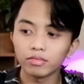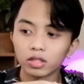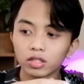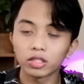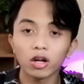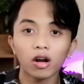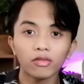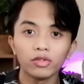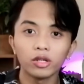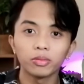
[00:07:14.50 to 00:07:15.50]
starve
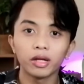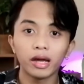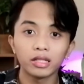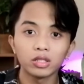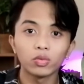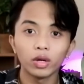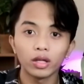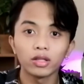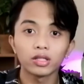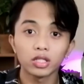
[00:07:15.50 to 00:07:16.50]
your plants
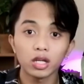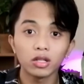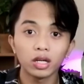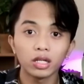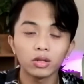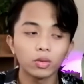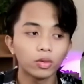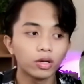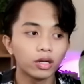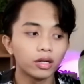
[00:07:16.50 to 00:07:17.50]
with sunlight
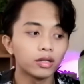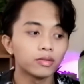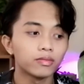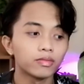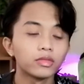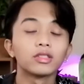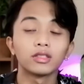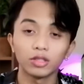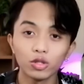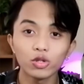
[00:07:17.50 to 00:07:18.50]
or
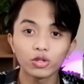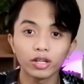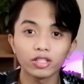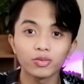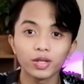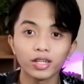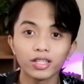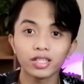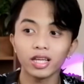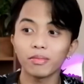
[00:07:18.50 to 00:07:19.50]
nutrients,
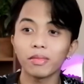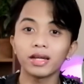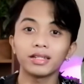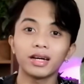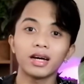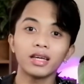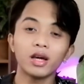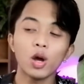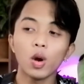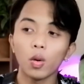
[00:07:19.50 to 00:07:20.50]
because it might die,
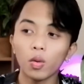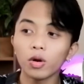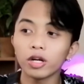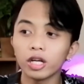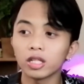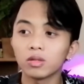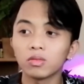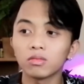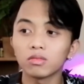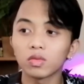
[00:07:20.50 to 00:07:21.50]
or it
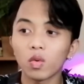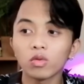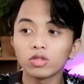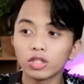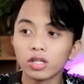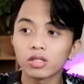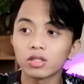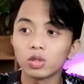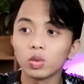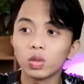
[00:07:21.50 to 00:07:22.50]
won't just
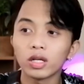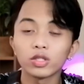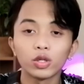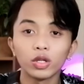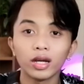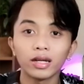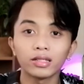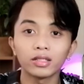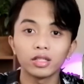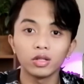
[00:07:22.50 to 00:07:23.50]
do as good
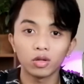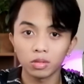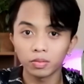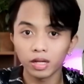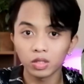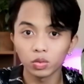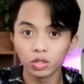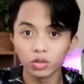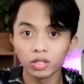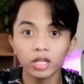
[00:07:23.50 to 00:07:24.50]
as the normal plants would
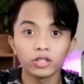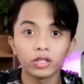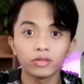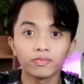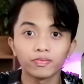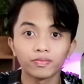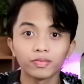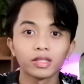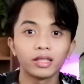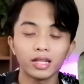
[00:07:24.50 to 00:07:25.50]
do in nature.
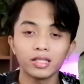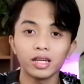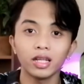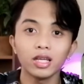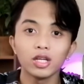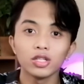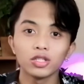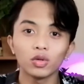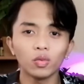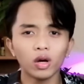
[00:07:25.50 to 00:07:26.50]
That's it.
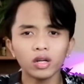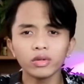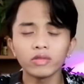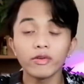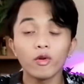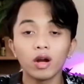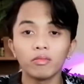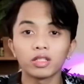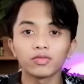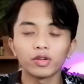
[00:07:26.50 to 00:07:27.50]
So watering
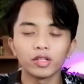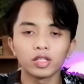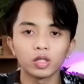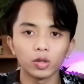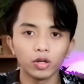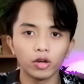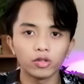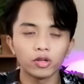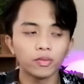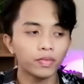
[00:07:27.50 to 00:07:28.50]
requirements for this
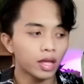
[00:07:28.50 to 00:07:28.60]
Gloriosum,